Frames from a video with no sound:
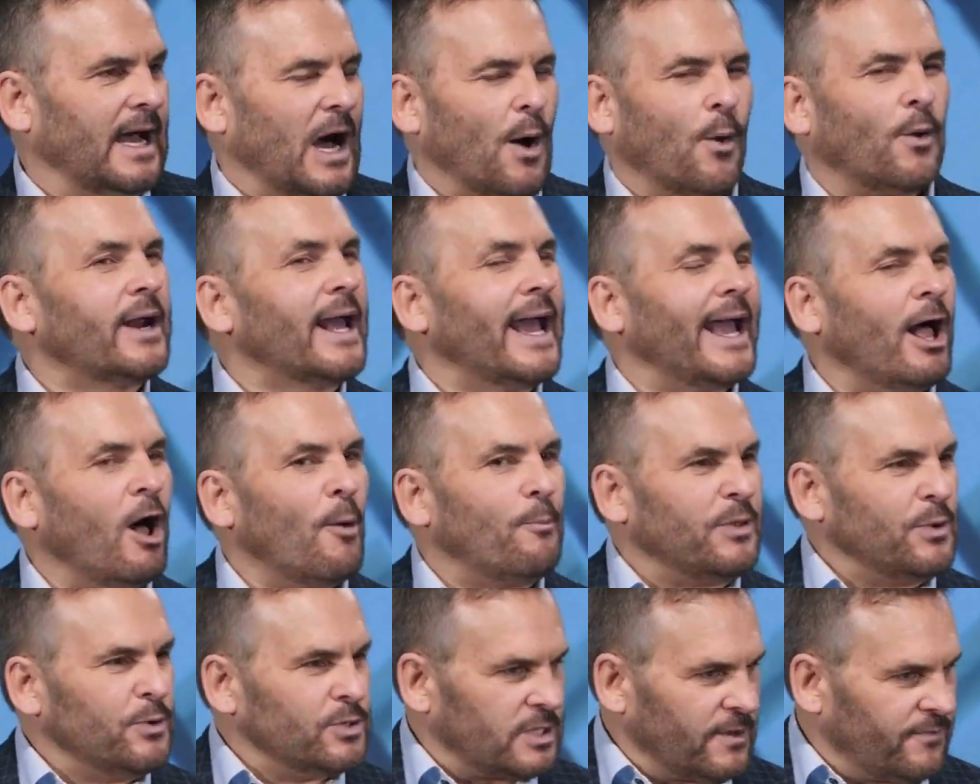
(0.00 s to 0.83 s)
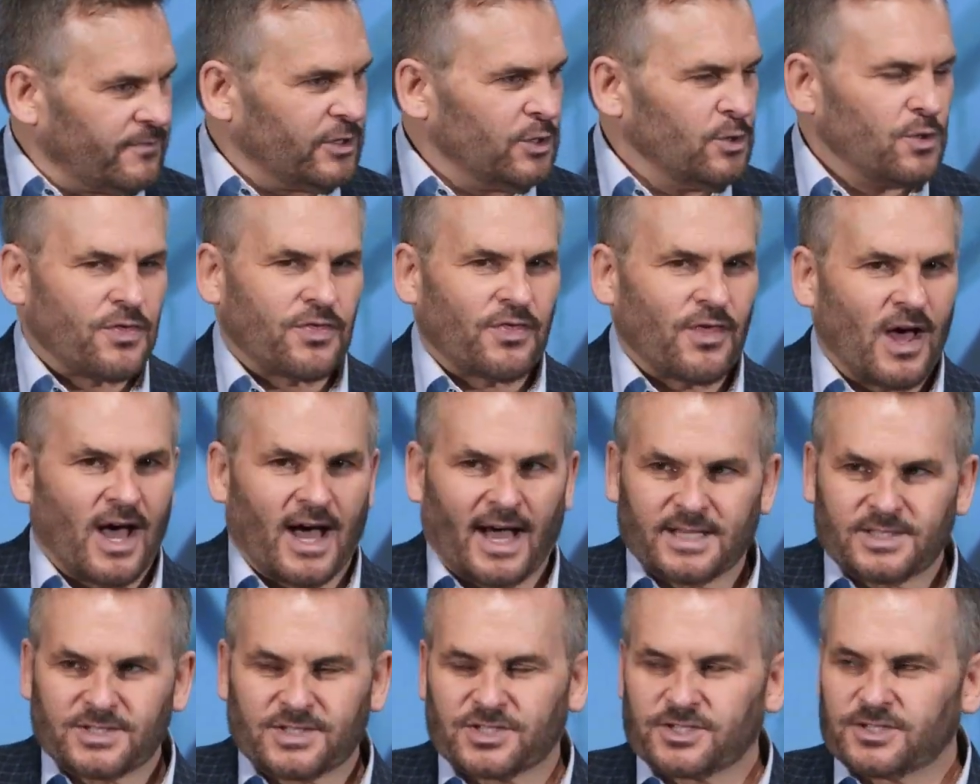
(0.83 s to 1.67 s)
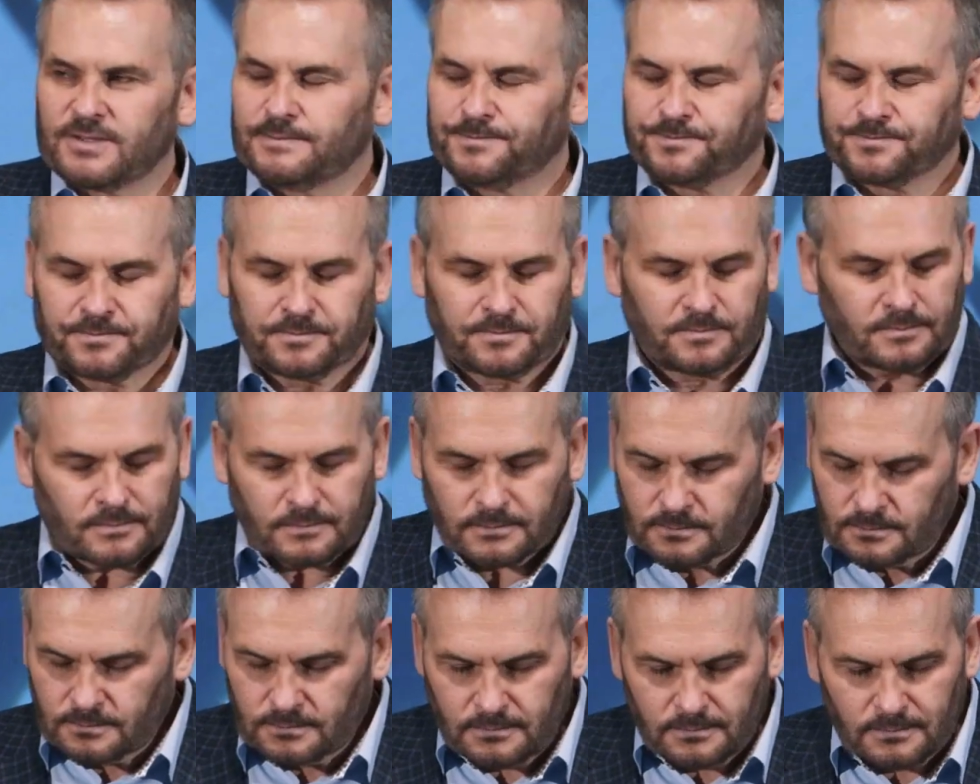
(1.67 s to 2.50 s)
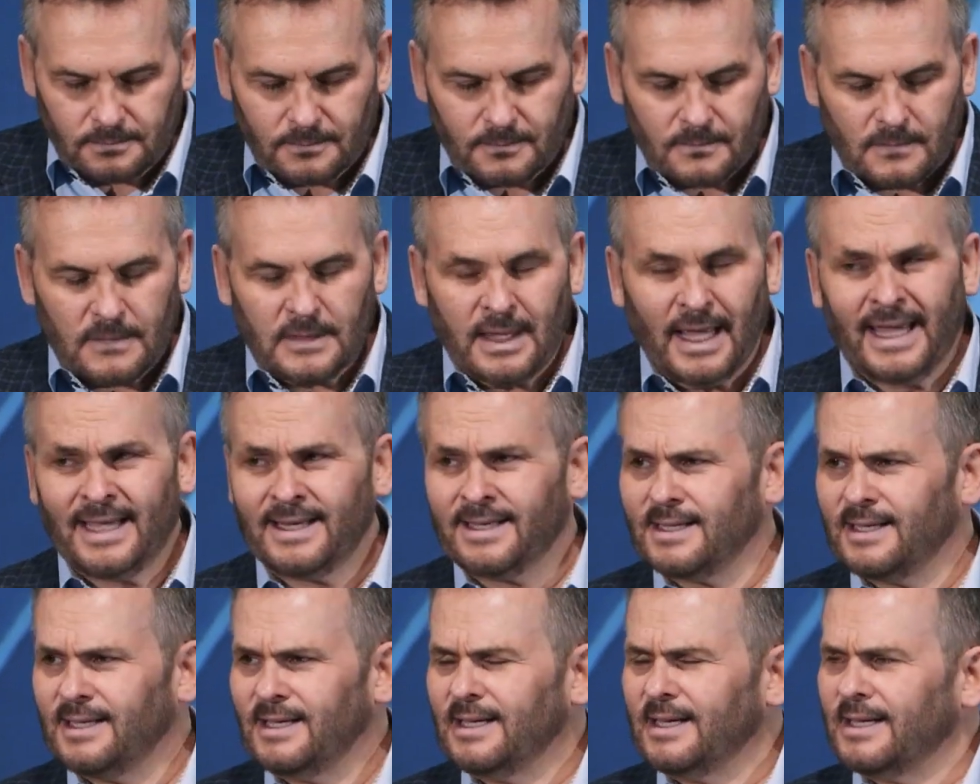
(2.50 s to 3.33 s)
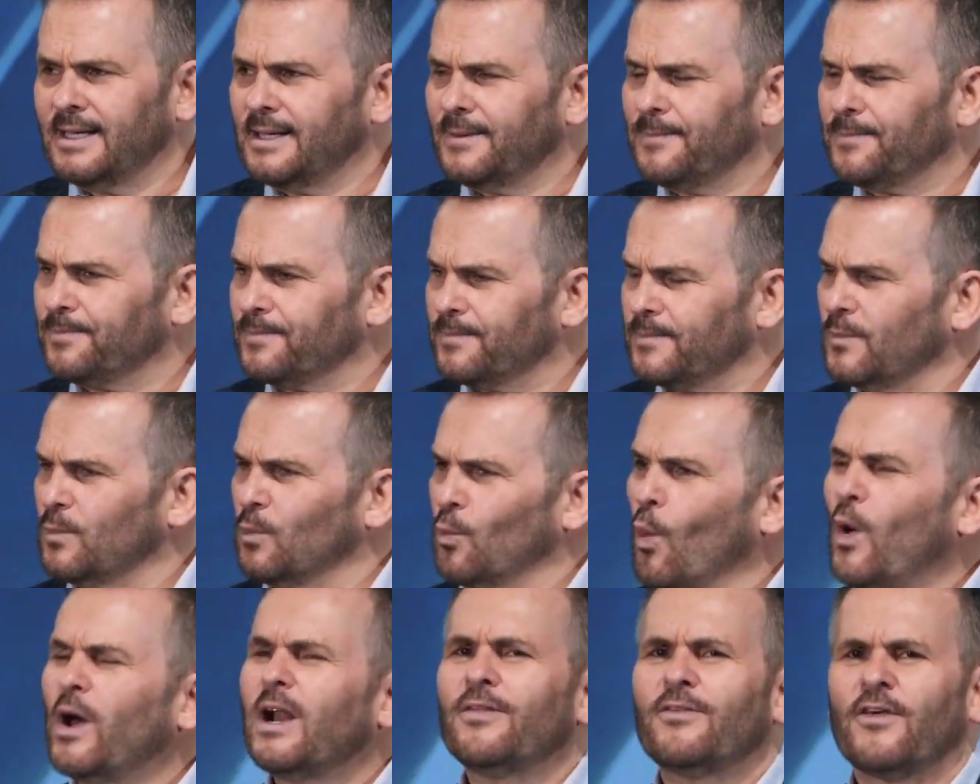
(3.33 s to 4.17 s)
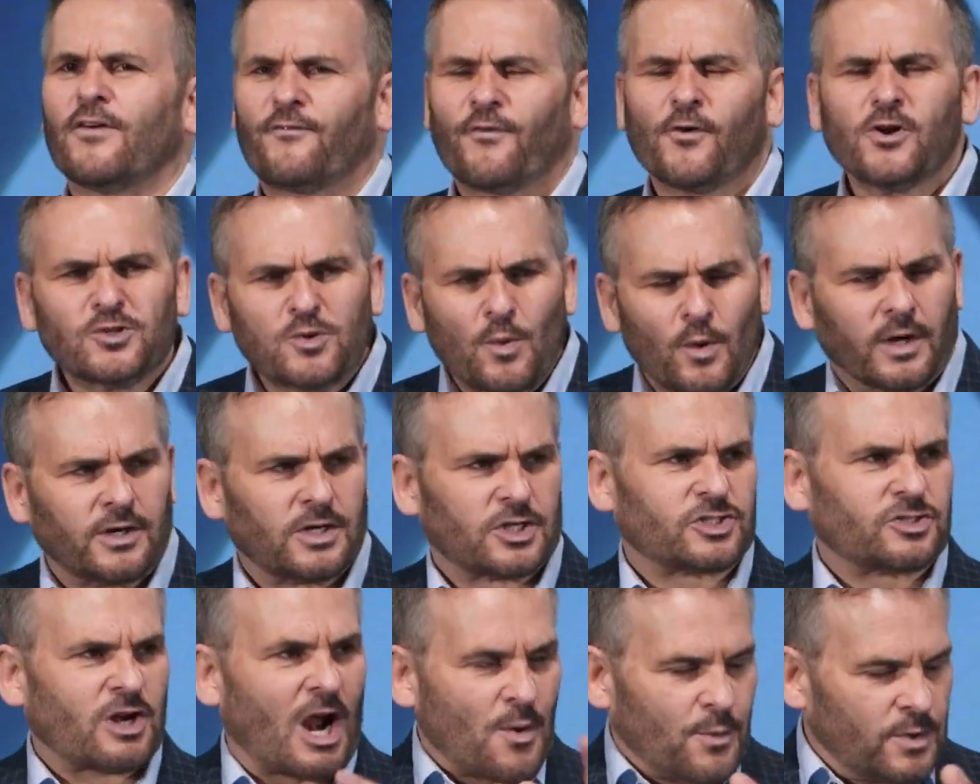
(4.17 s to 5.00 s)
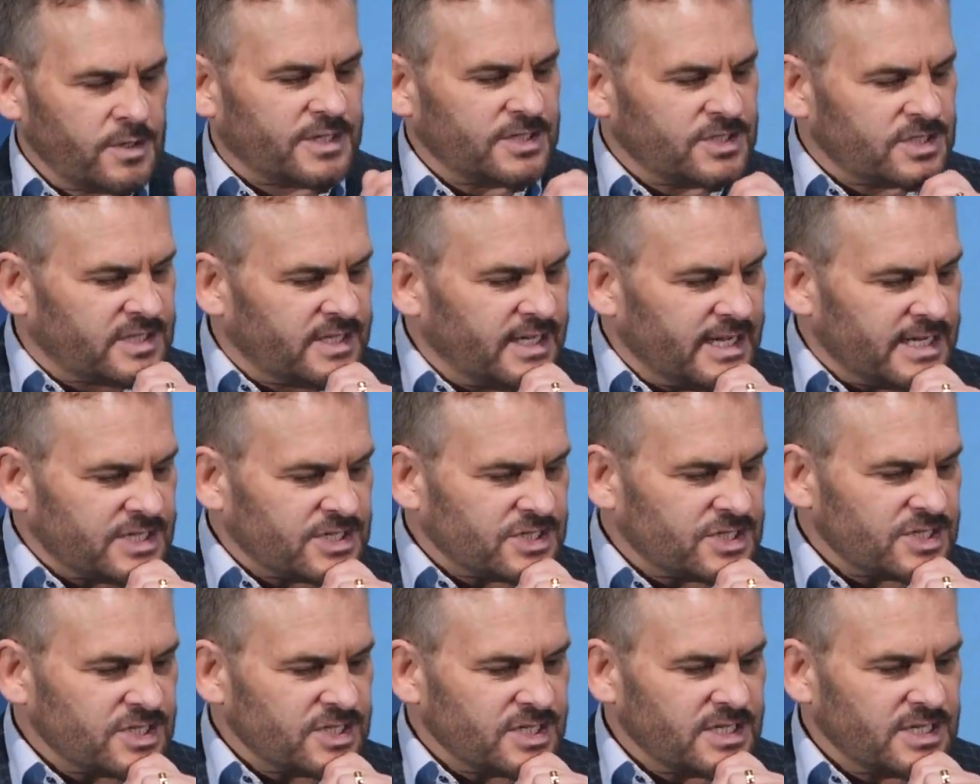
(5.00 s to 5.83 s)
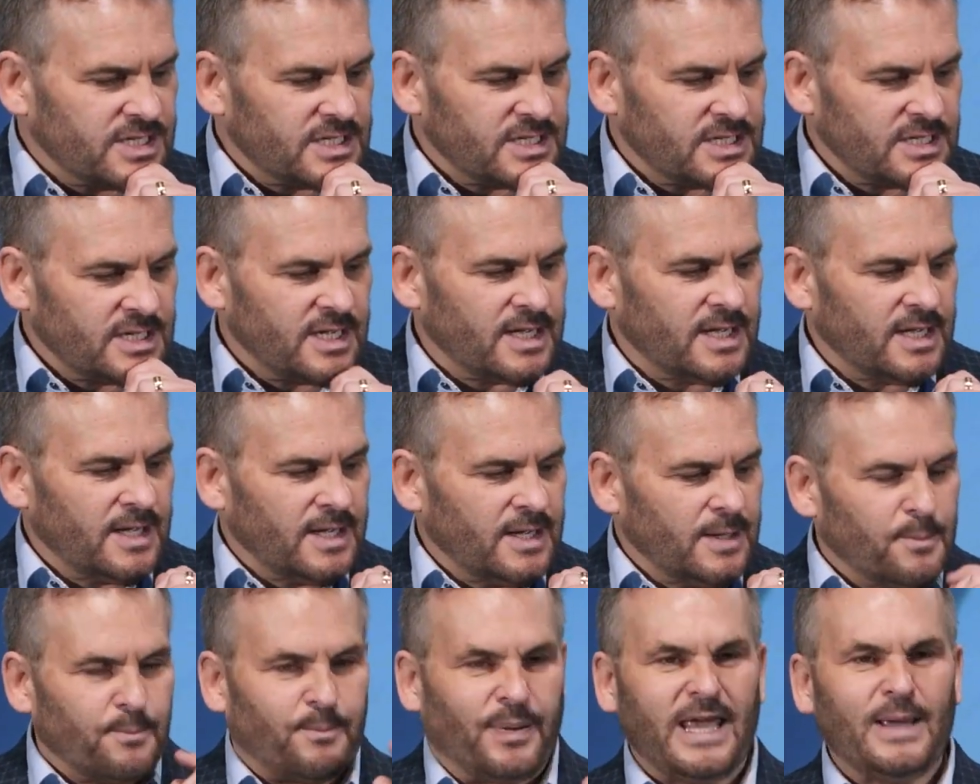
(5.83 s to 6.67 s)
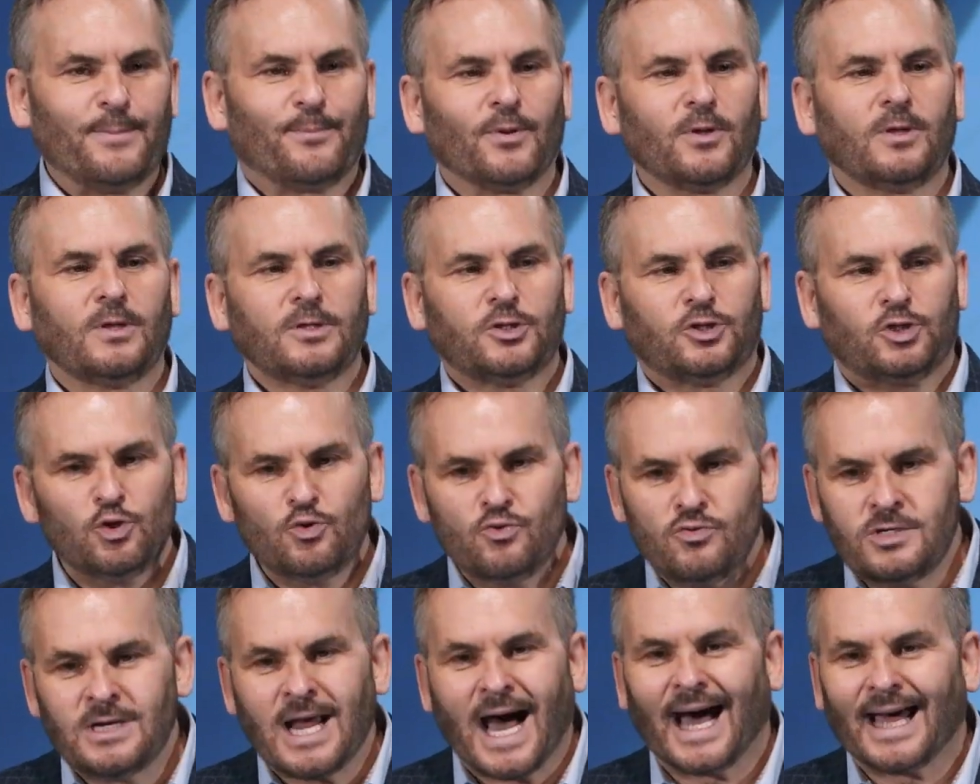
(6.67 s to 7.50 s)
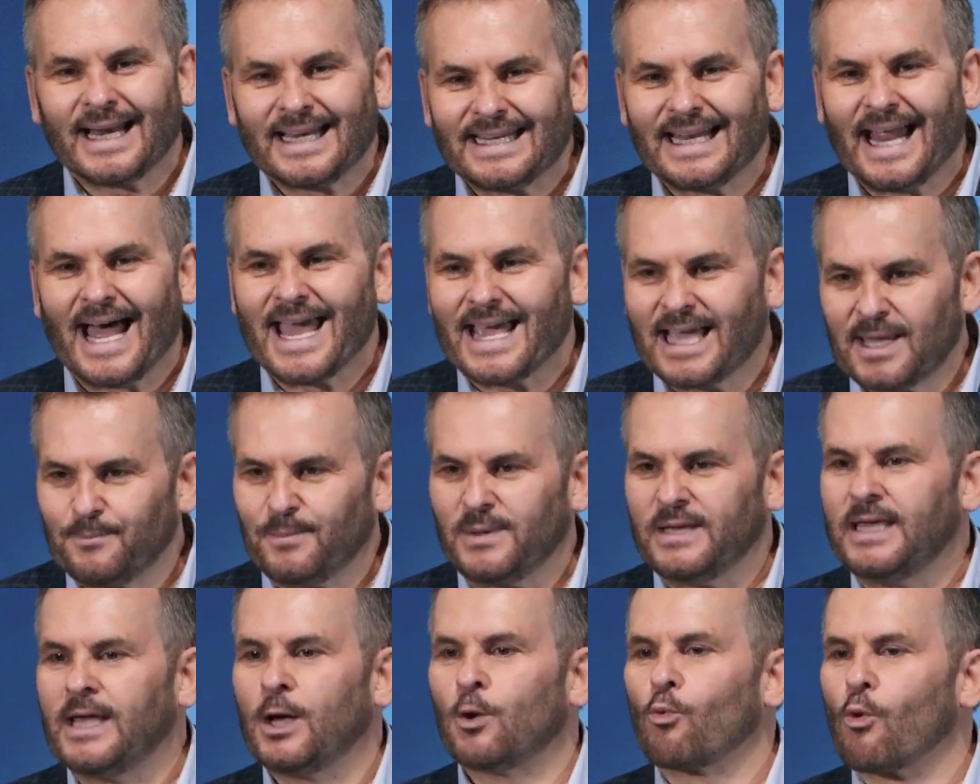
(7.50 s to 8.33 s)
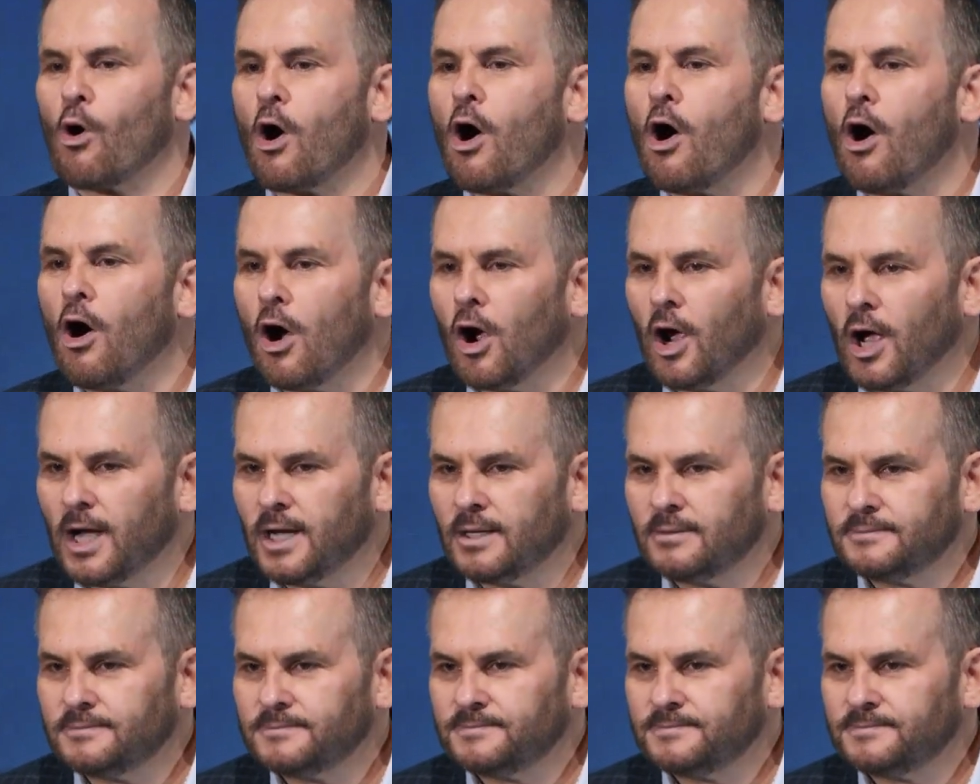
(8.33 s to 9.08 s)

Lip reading: I want to help you with a few thoughts. And one of the first we're going to start with is this. People do not like being wrong.